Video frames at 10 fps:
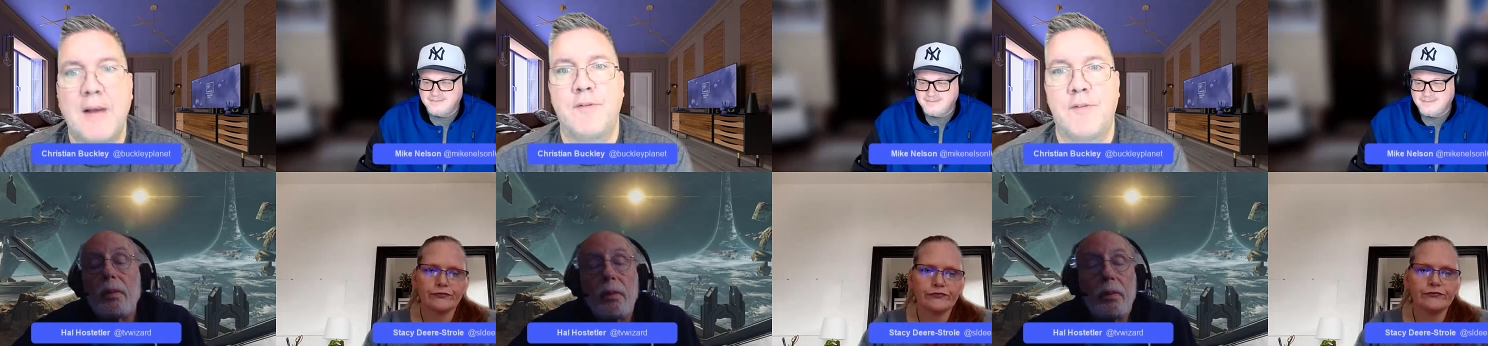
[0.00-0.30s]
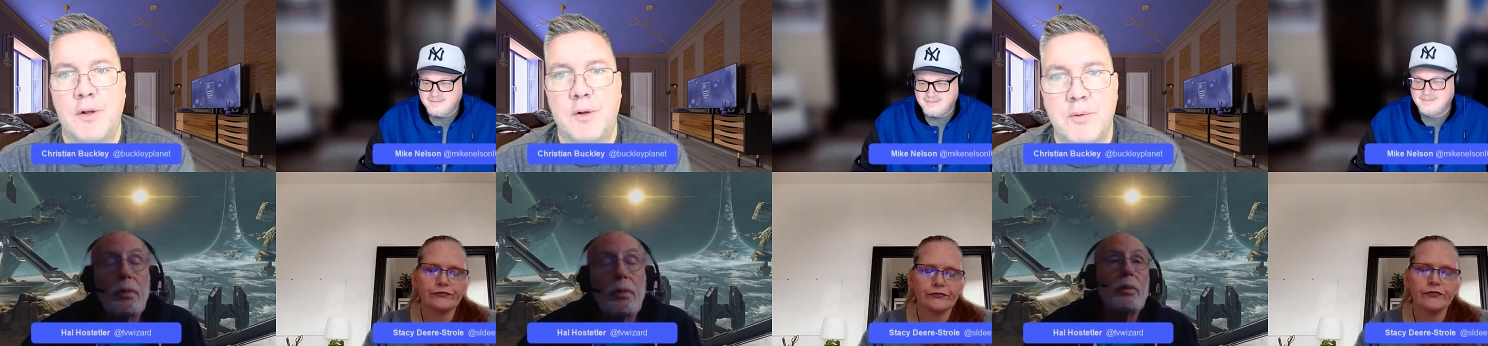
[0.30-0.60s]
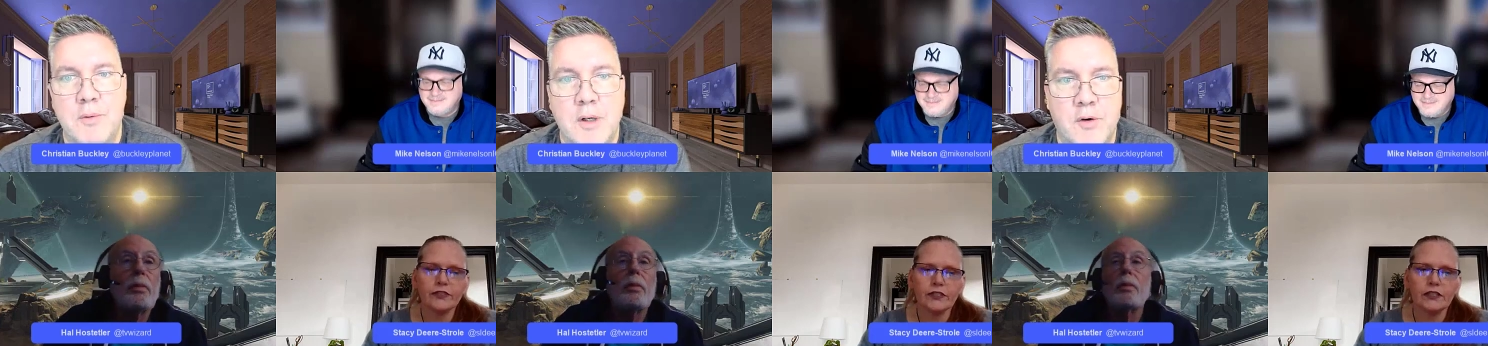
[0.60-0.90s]
Speaker 1: that
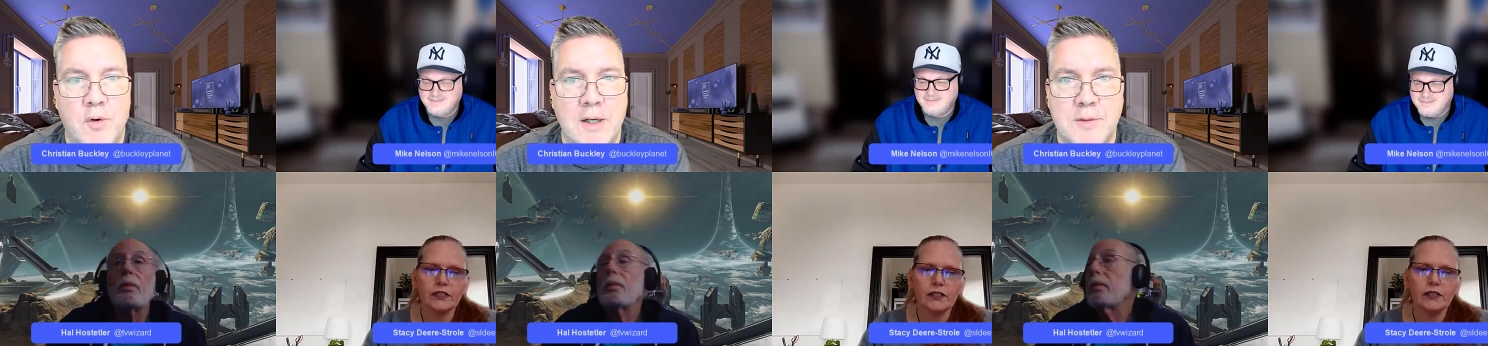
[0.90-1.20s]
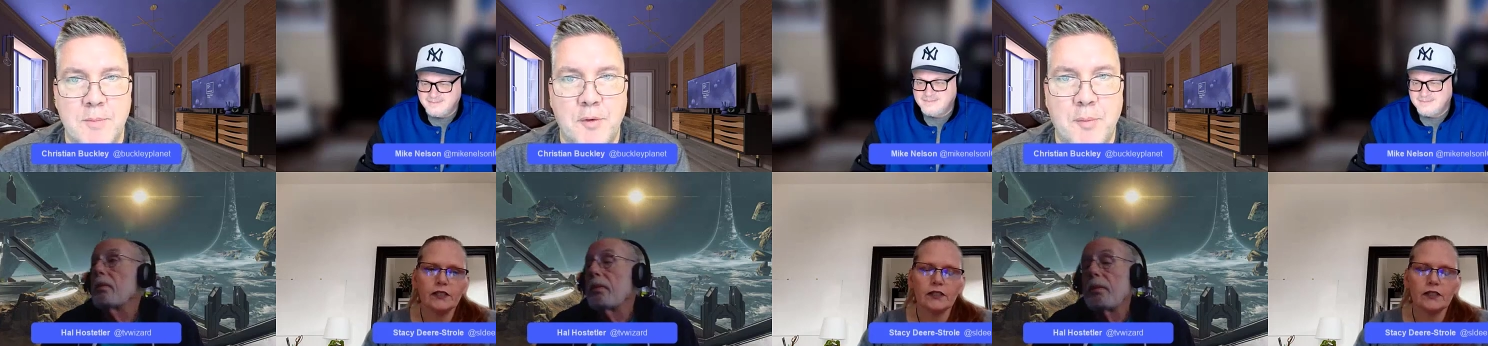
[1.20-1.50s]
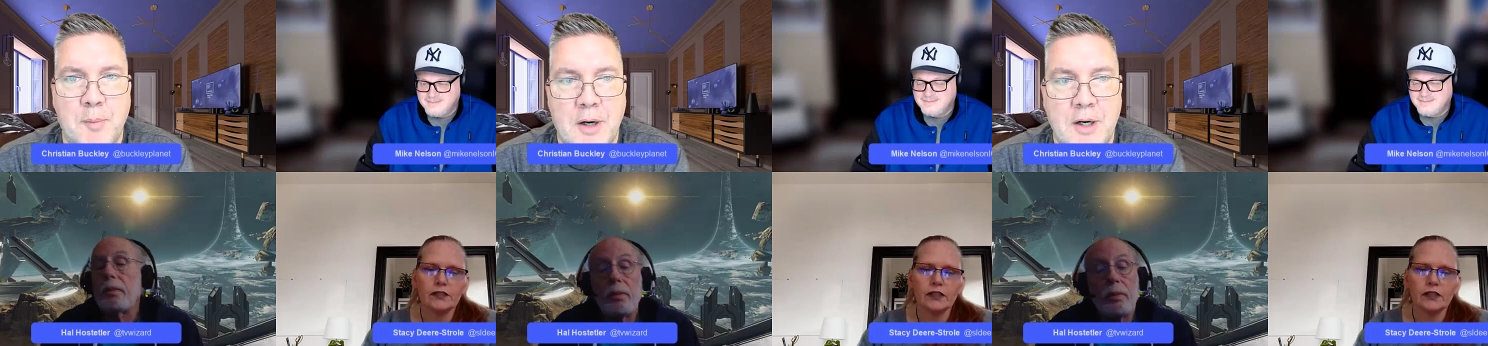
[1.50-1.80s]
view across
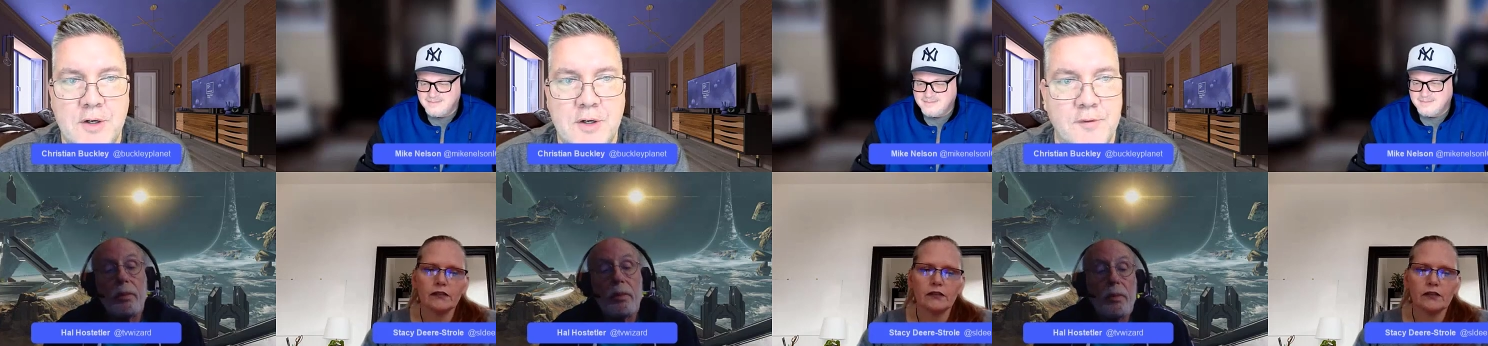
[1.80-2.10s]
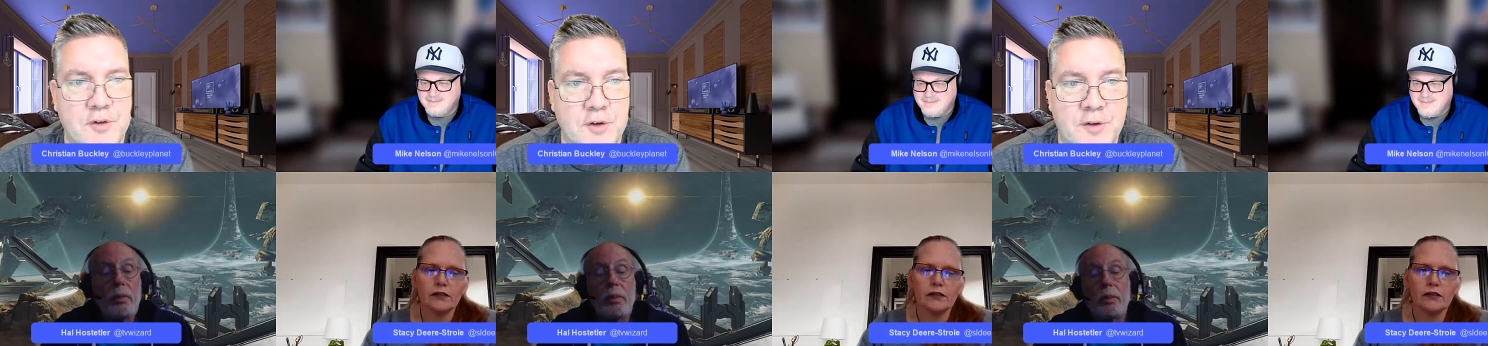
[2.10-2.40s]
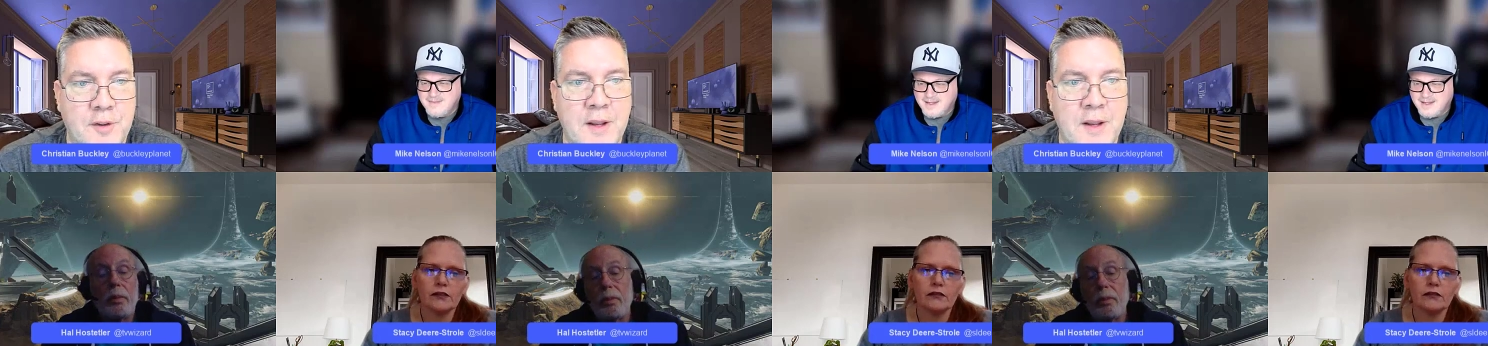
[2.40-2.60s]
multiple projects of just